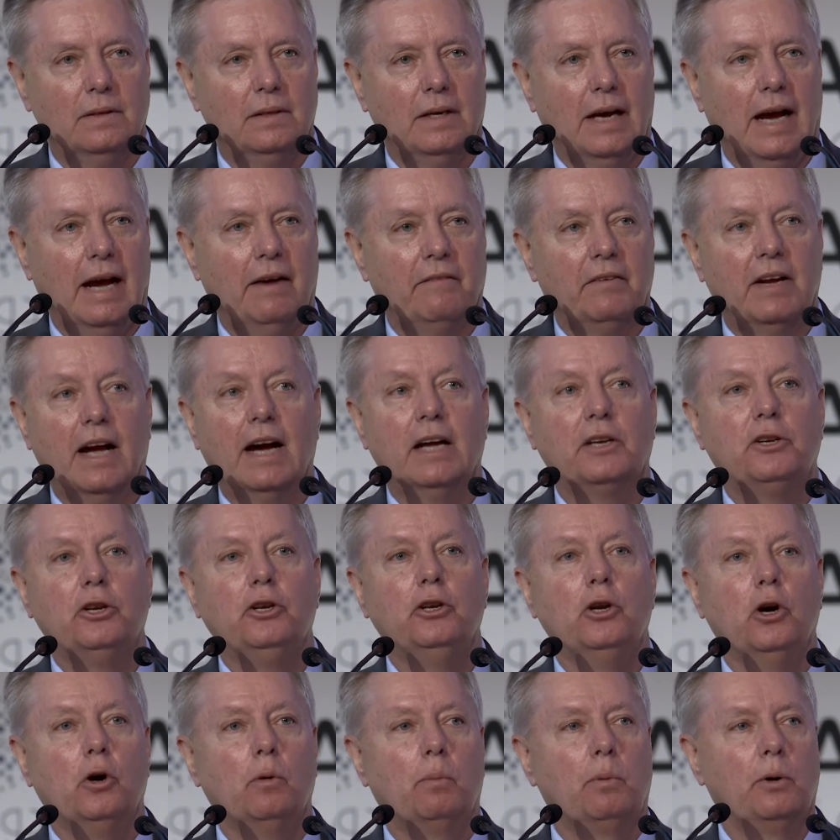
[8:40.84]
I've got to
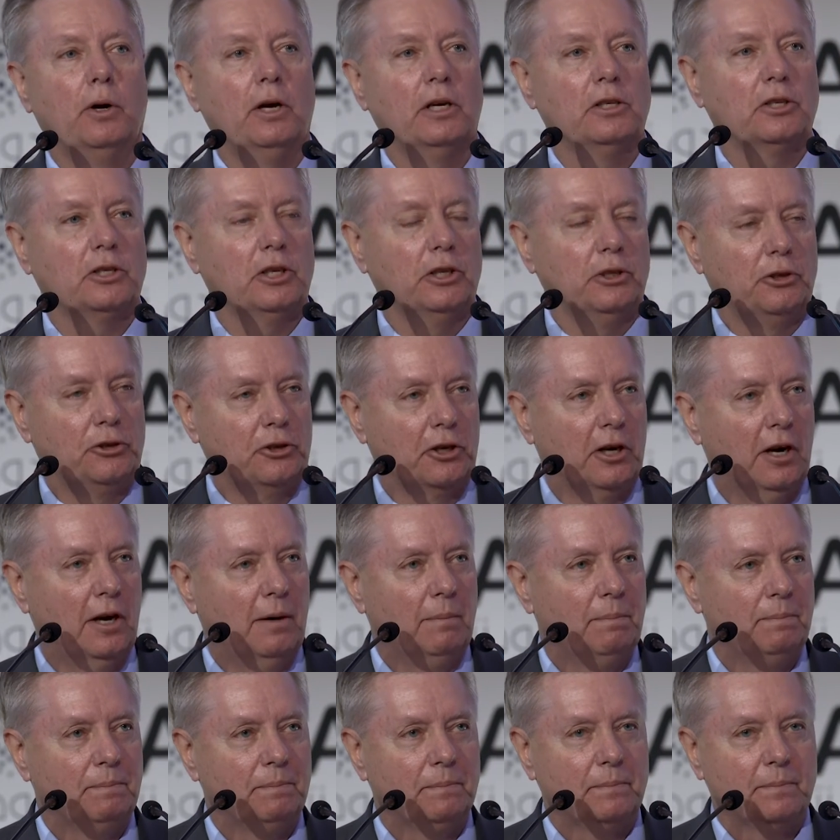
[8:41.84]
know President
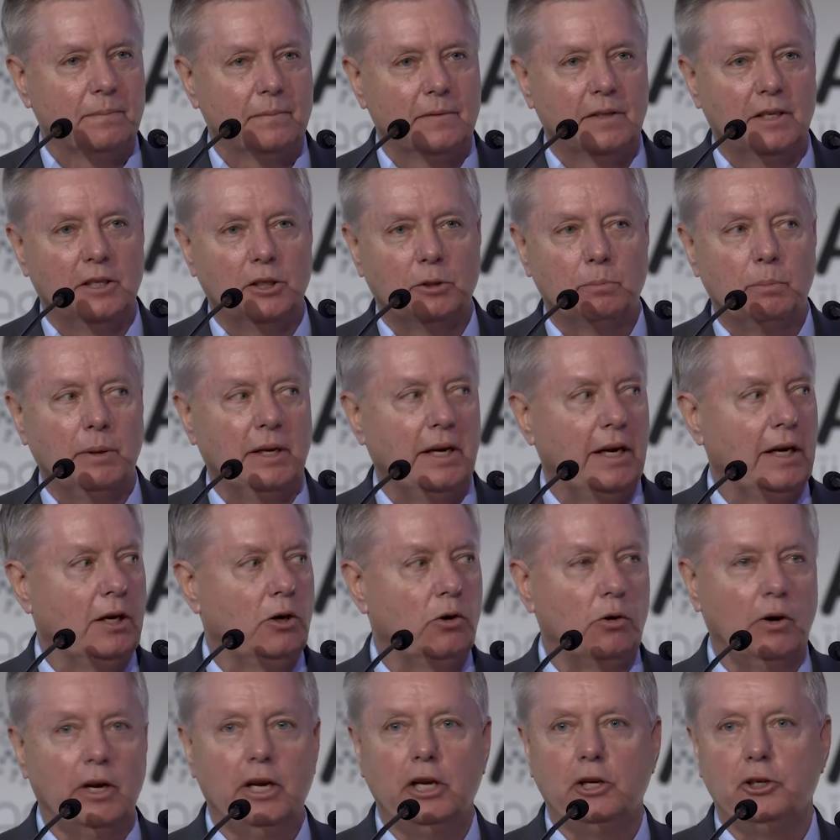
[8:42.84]
Trump. It's been a
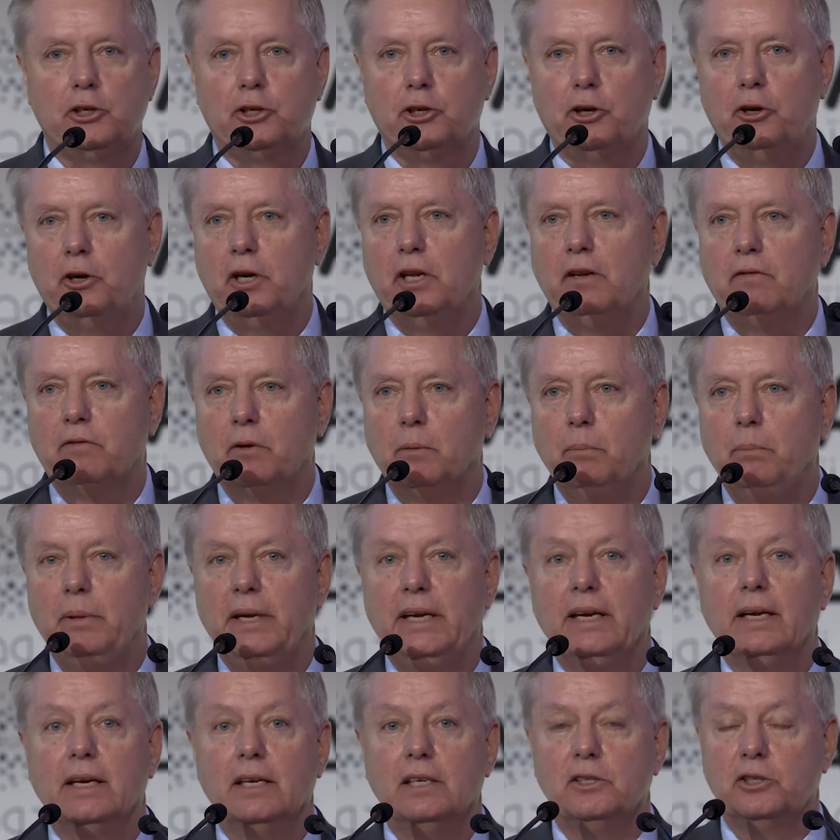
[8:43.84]
great journey from
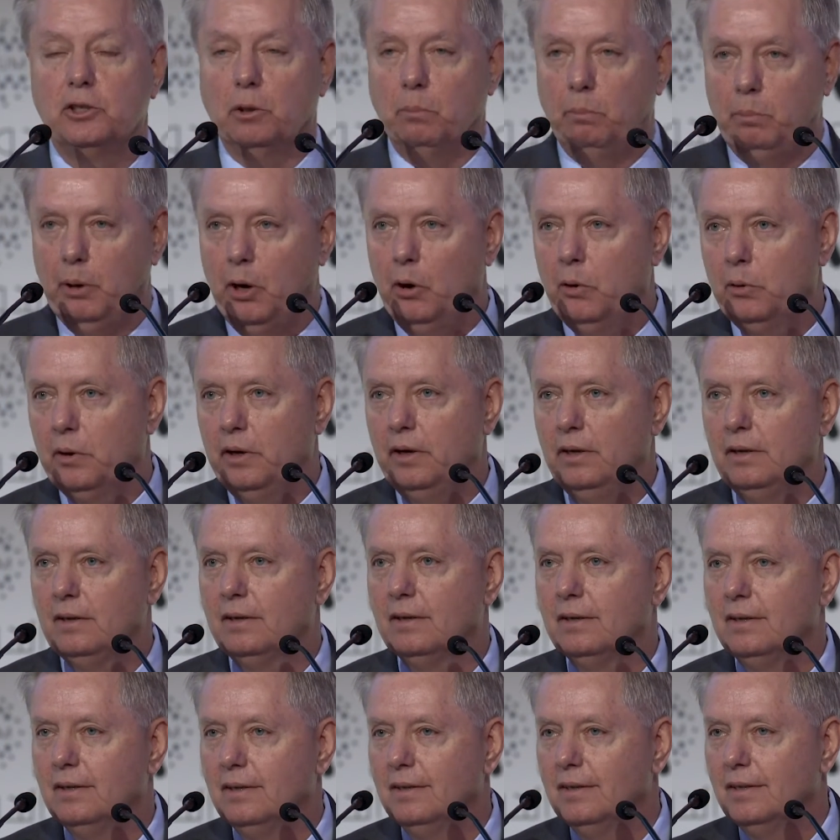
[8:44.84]
being his opponent
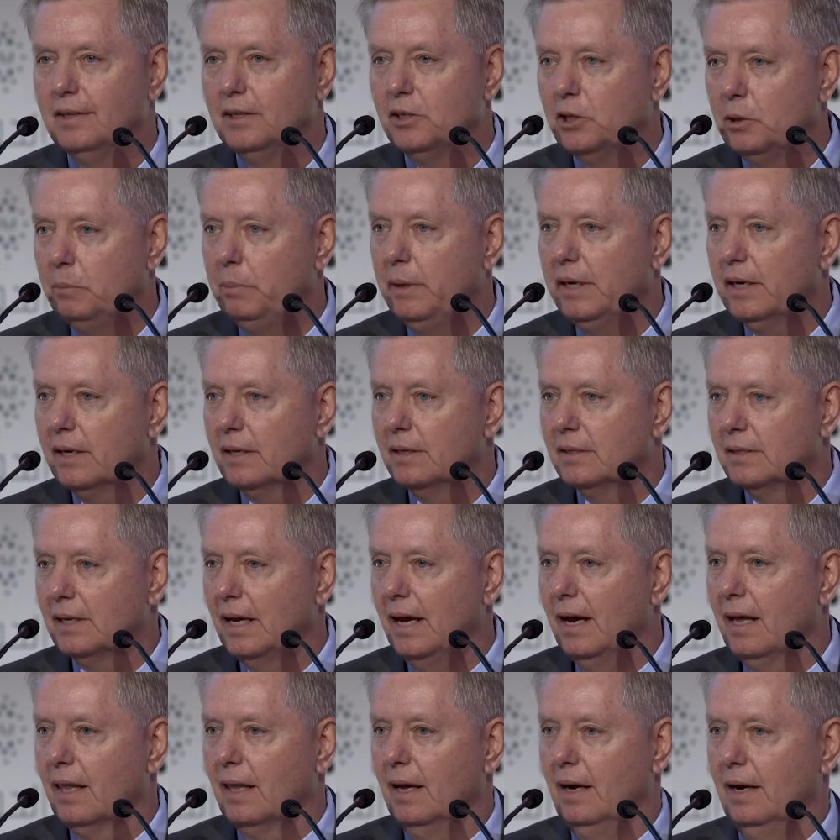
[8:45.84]
to being his
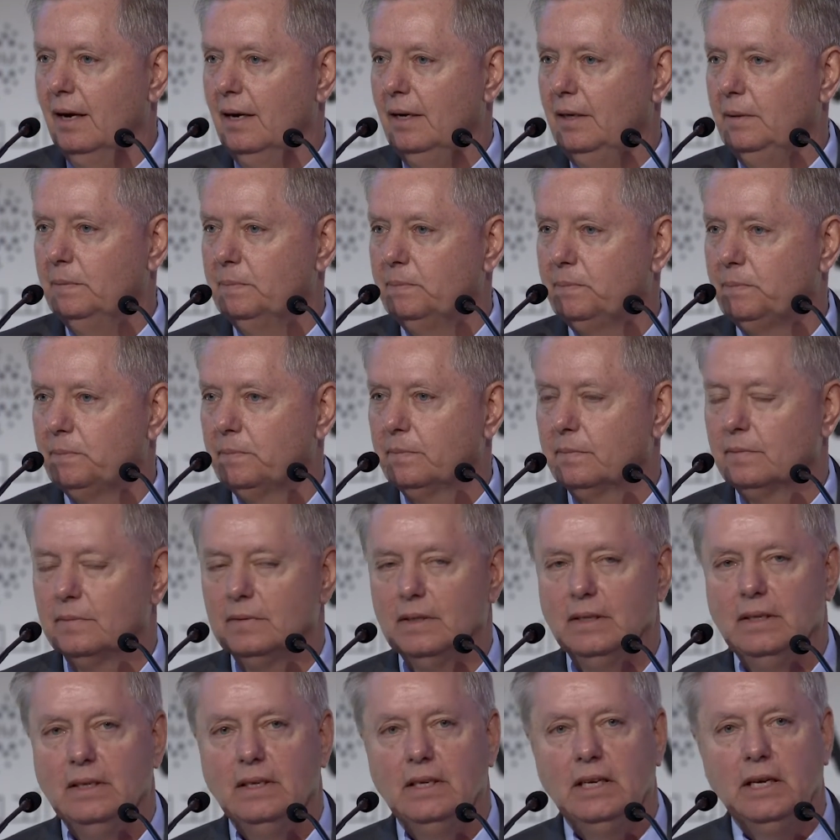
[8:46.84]
ally.
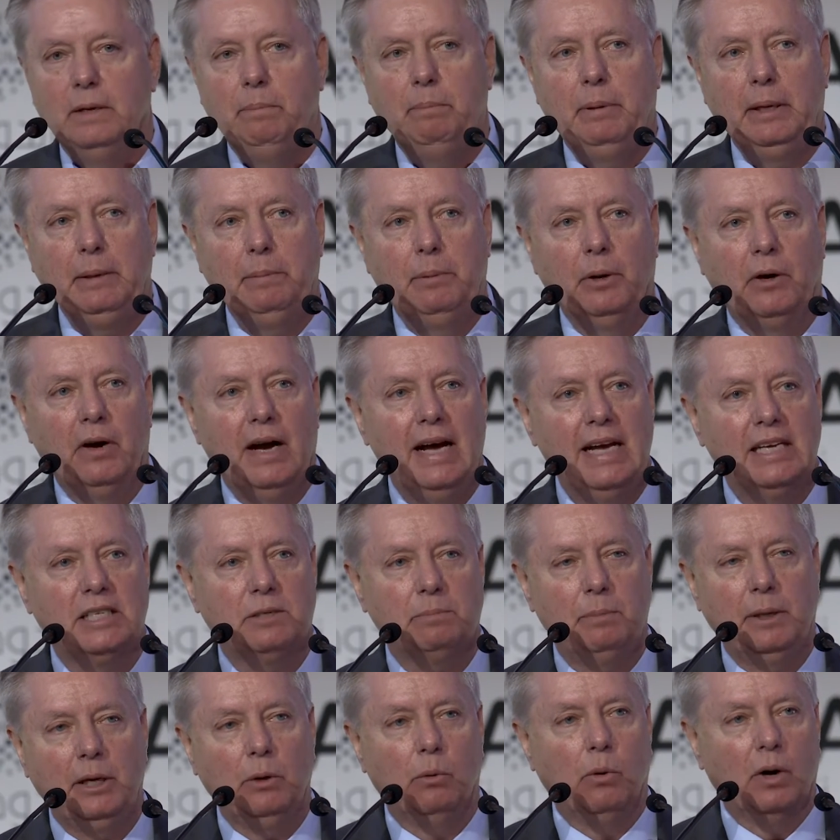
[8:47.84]
And people
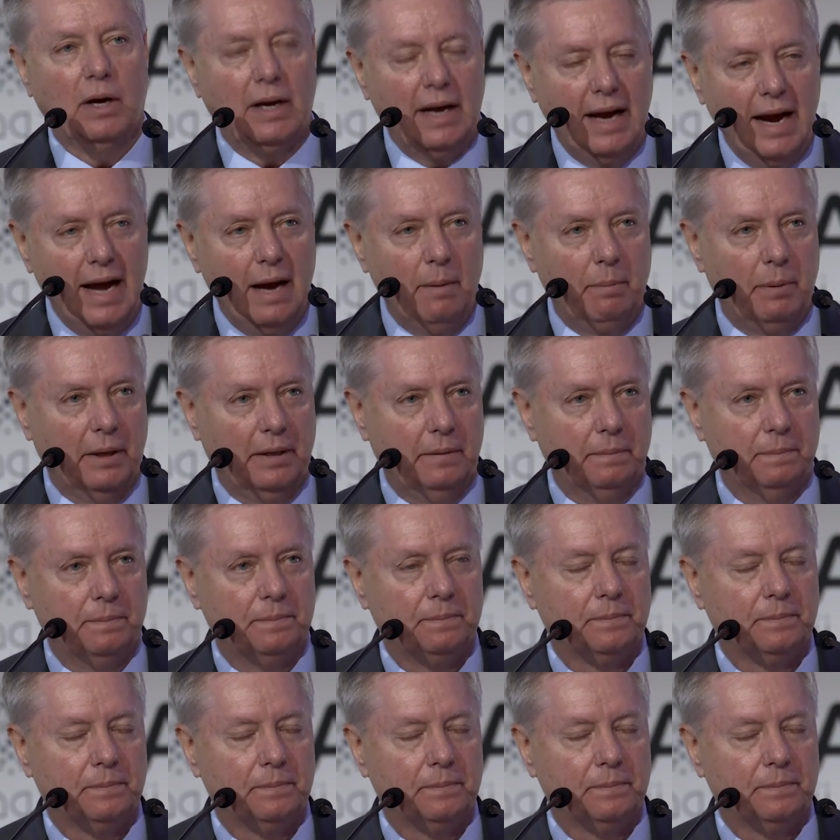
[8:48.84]
ask me what happened.